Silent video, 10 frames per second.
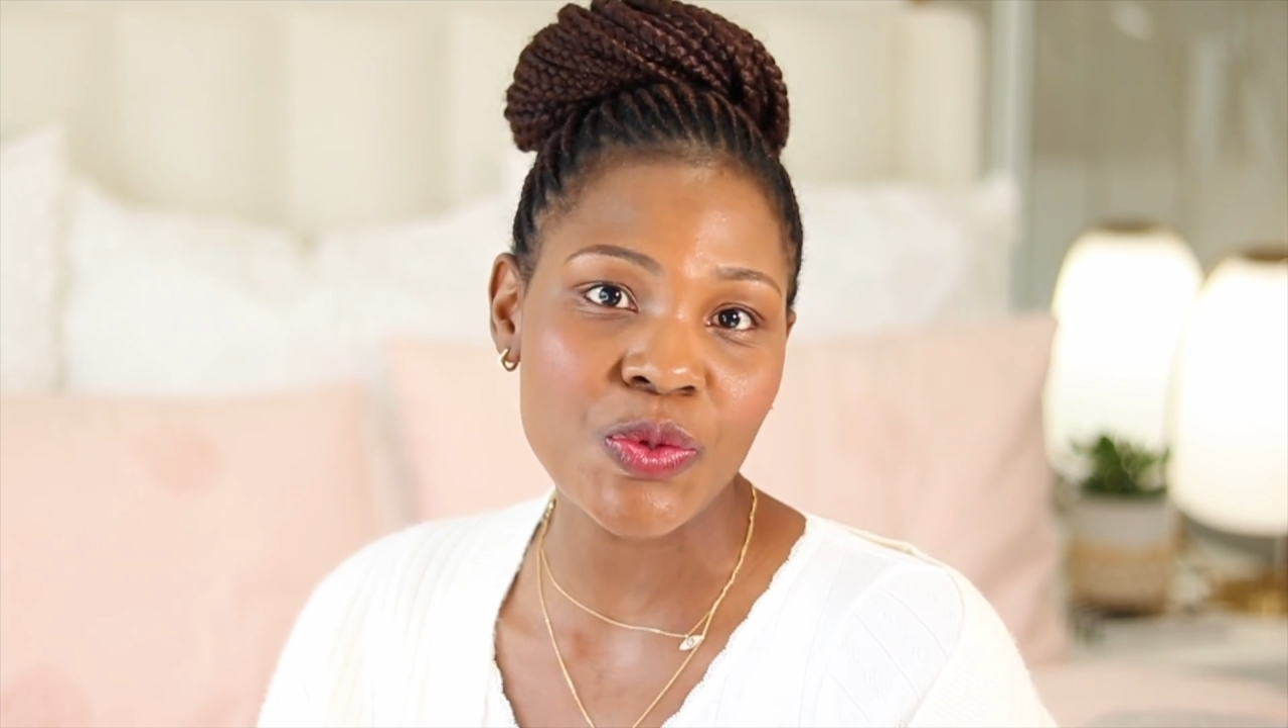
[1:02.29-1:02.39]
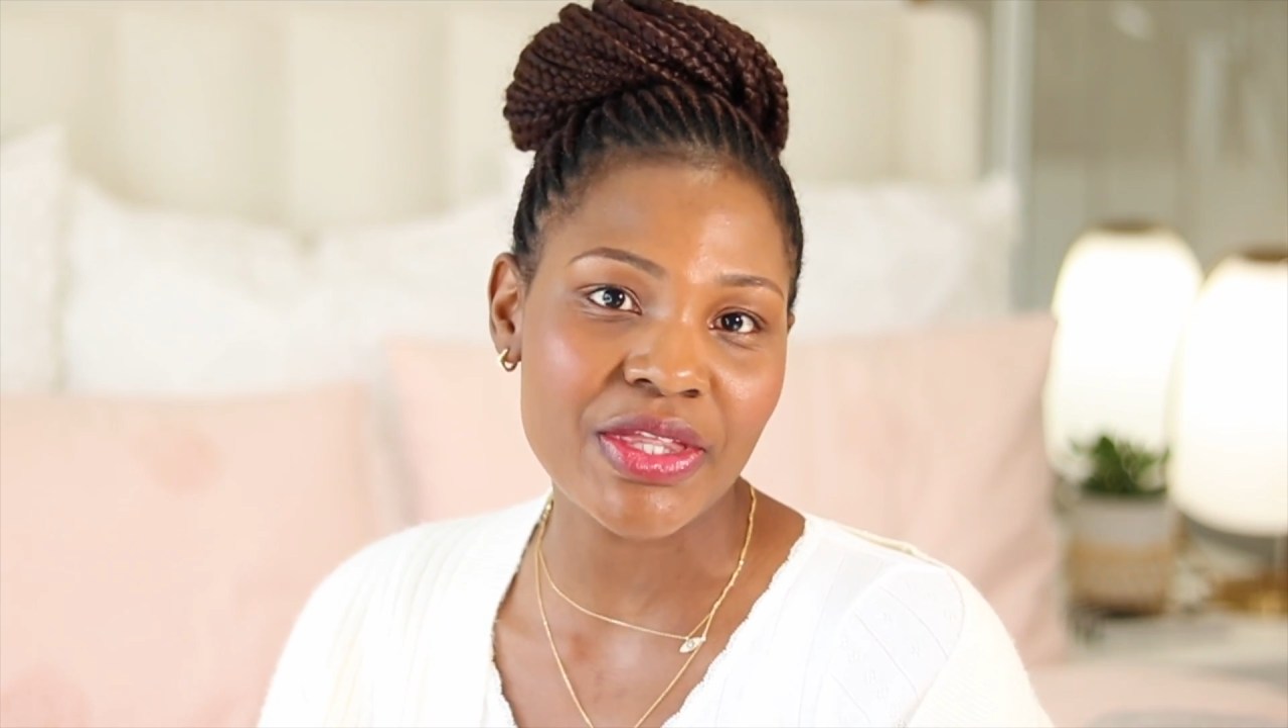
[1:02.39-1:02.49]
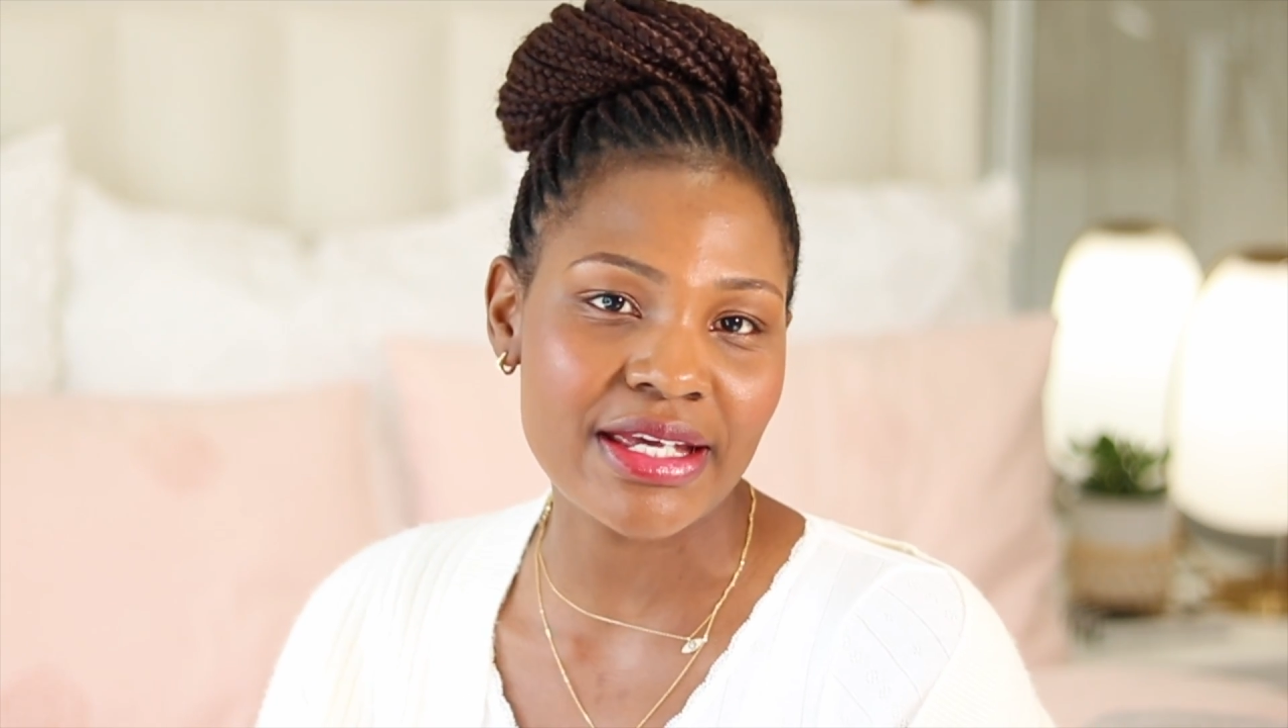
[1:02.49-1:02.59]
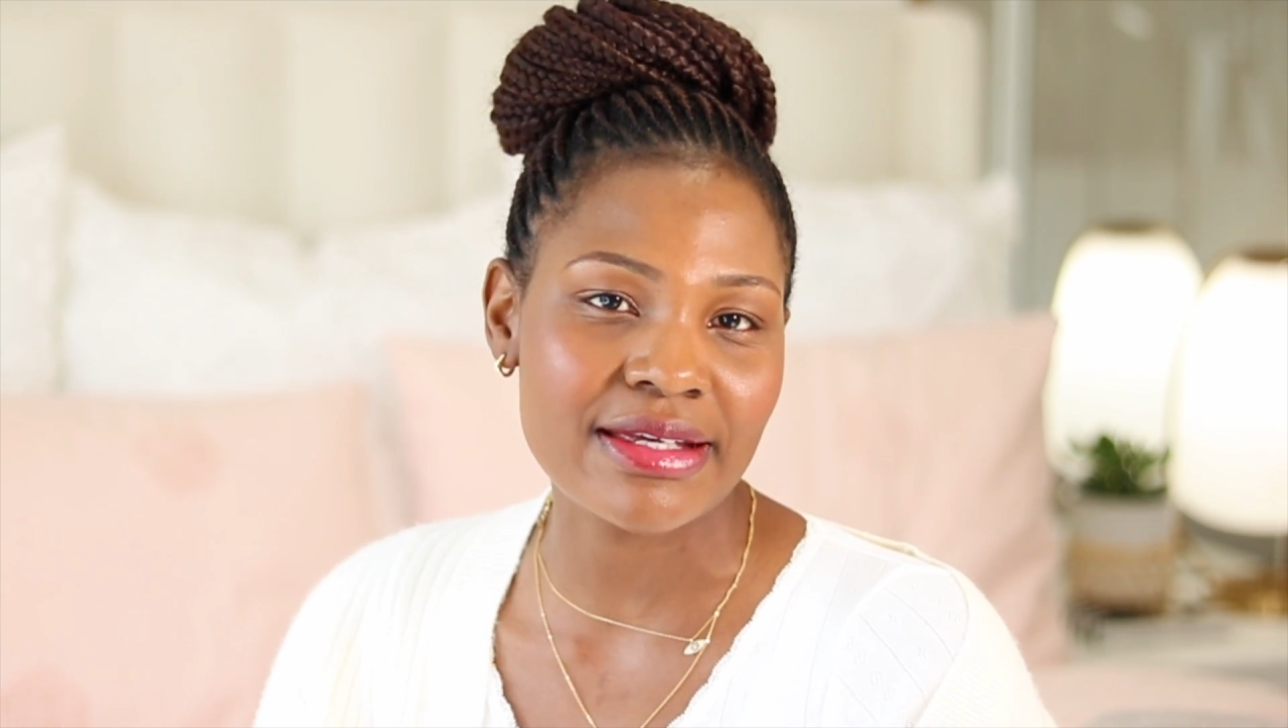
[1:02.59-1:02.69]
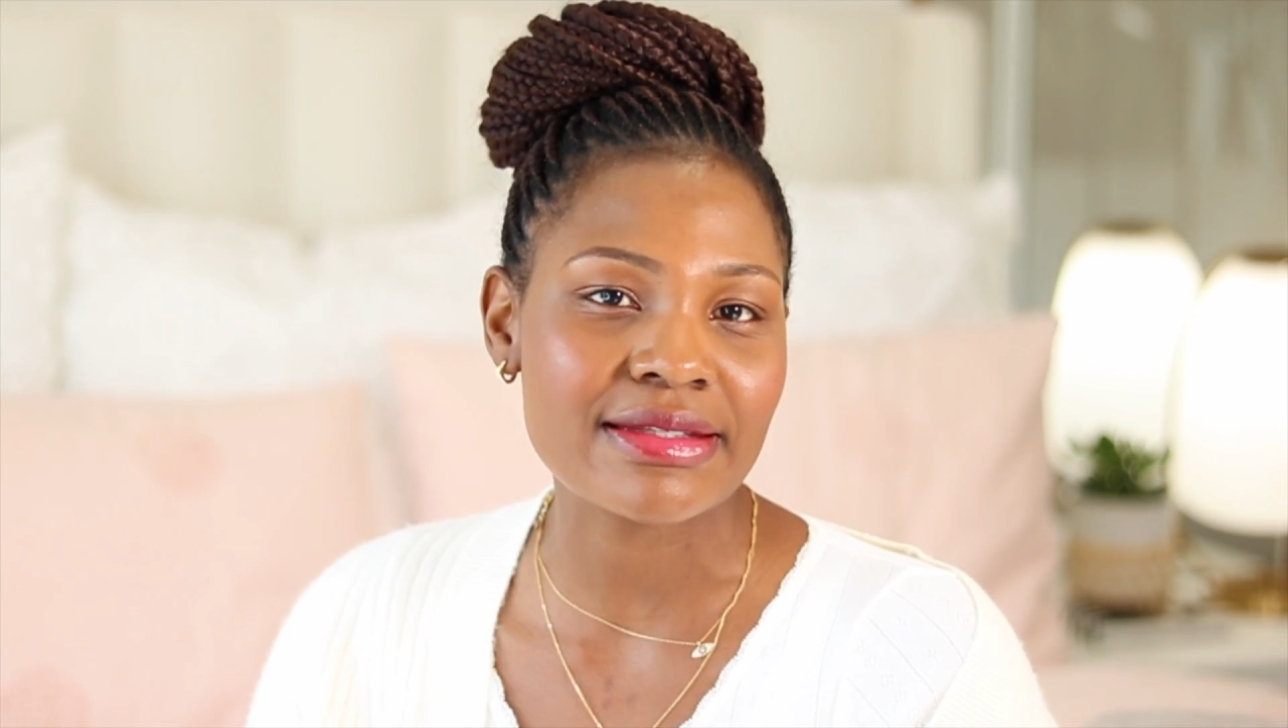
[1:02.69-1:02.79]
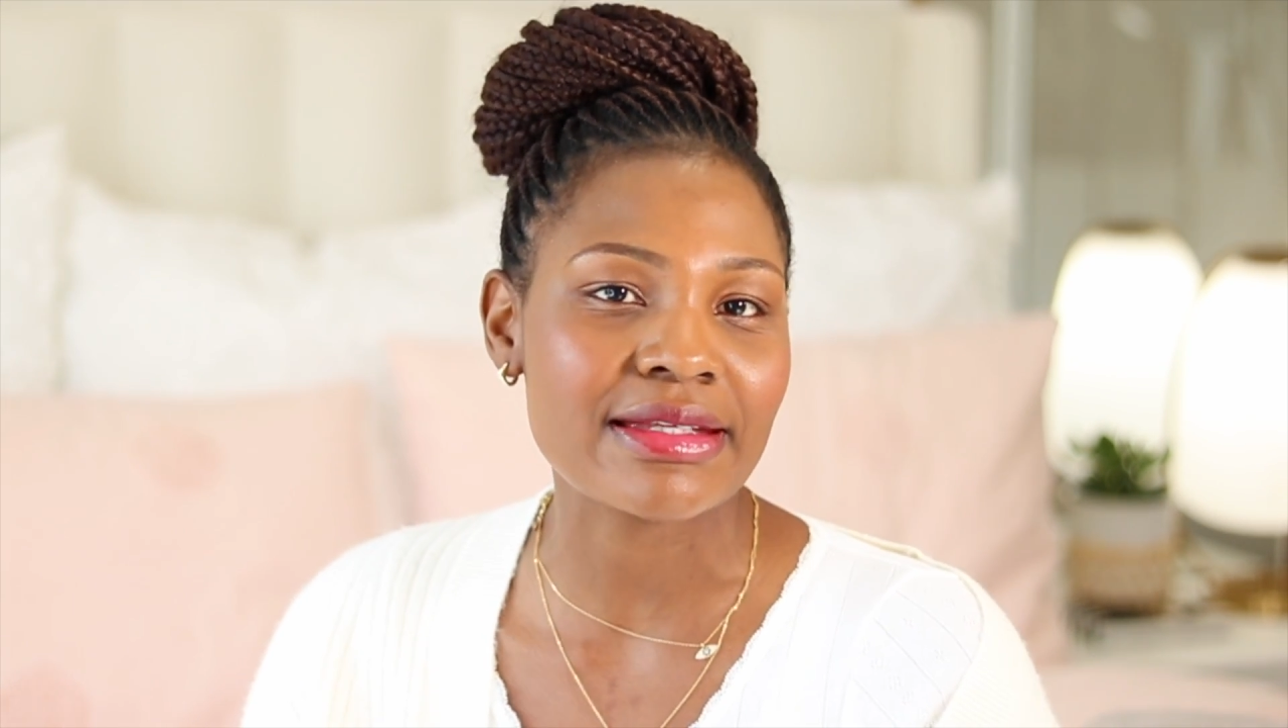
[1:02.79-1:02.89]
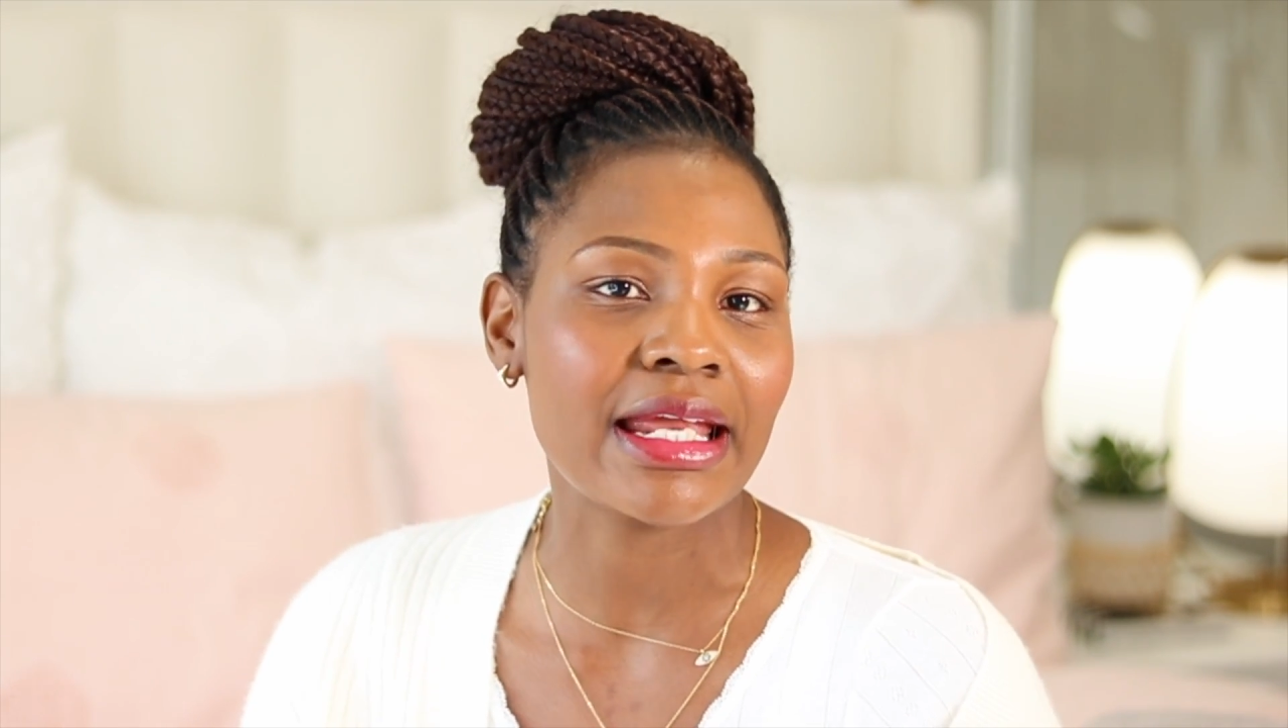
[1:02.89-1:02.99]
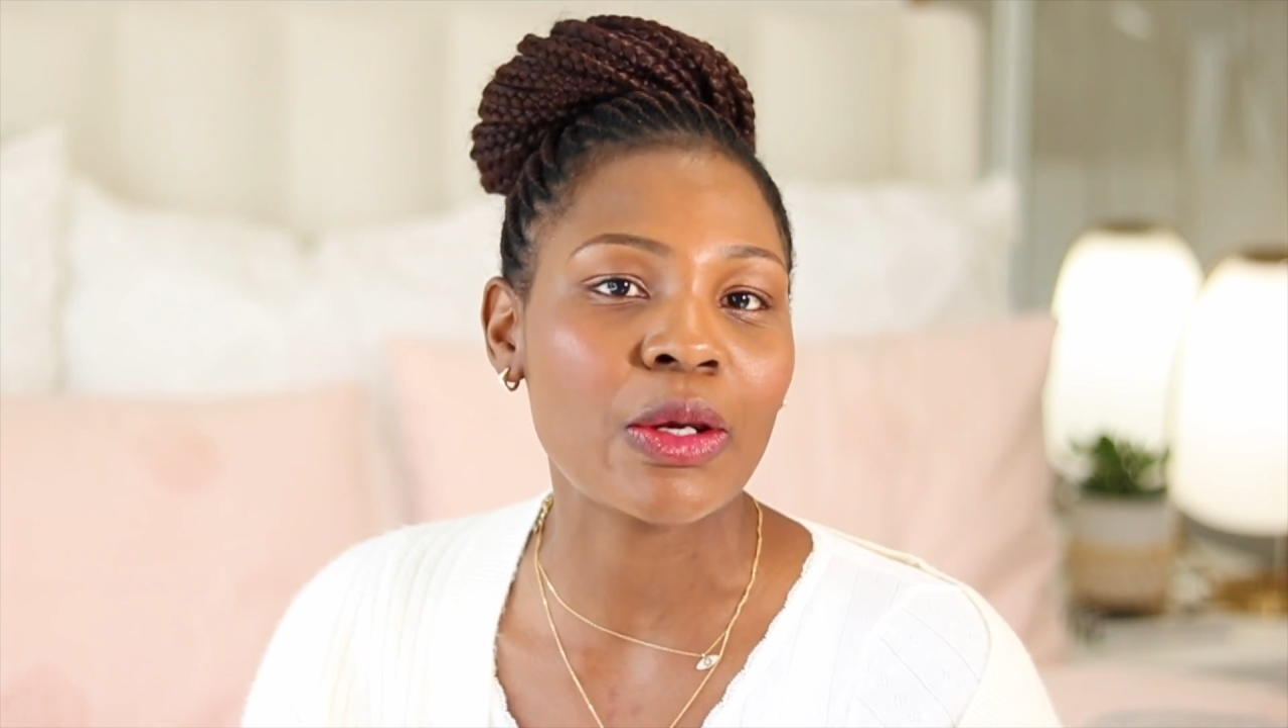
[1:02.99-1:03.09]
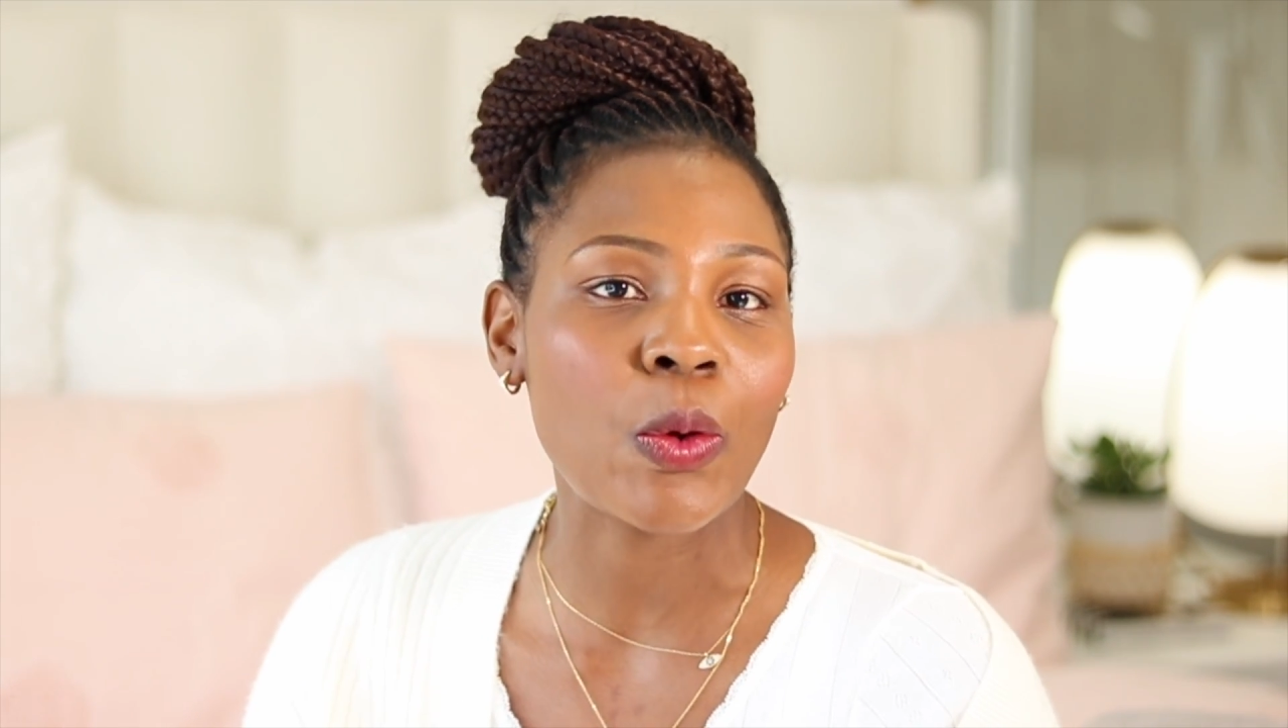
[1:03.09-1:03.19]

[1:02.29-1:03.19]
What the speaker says: things in